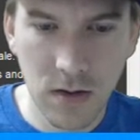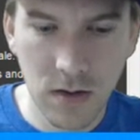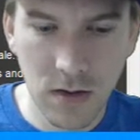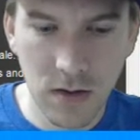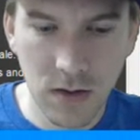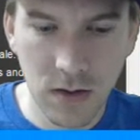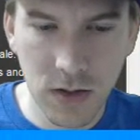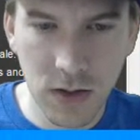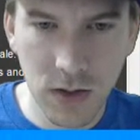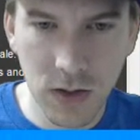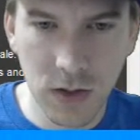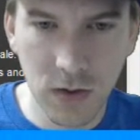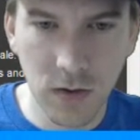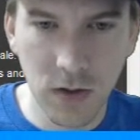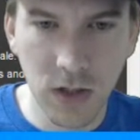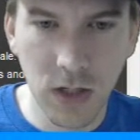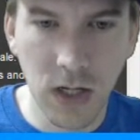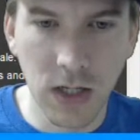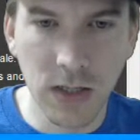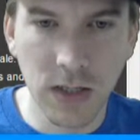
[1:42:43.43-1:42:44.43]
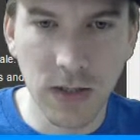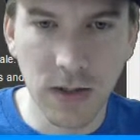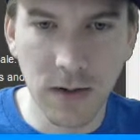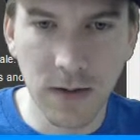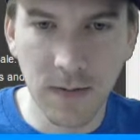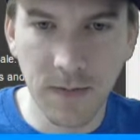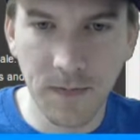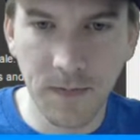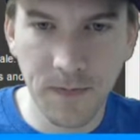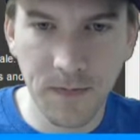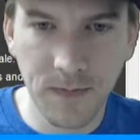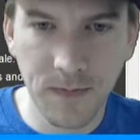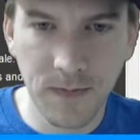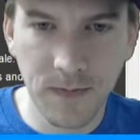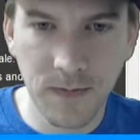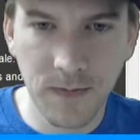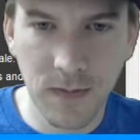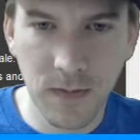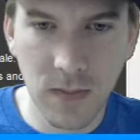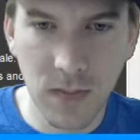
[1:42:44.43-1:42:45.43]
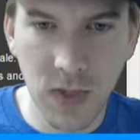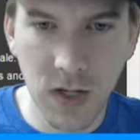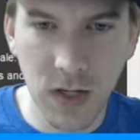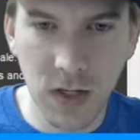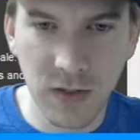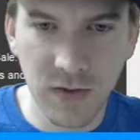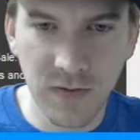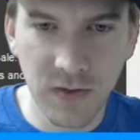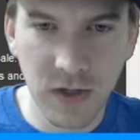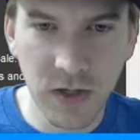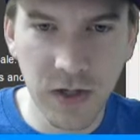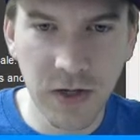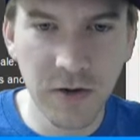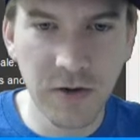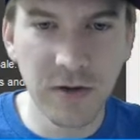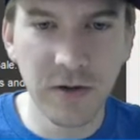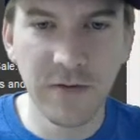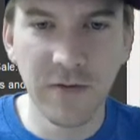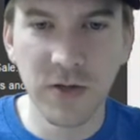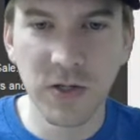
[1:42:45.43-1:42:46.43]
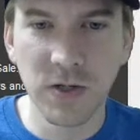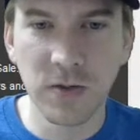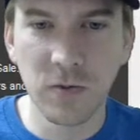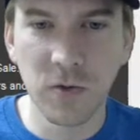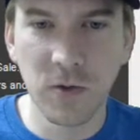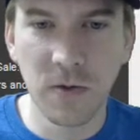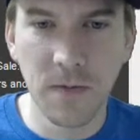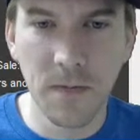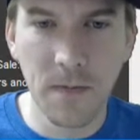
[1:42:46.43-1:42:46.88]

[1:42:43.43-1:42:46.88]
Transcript: just so it lines up and it's clearly visible.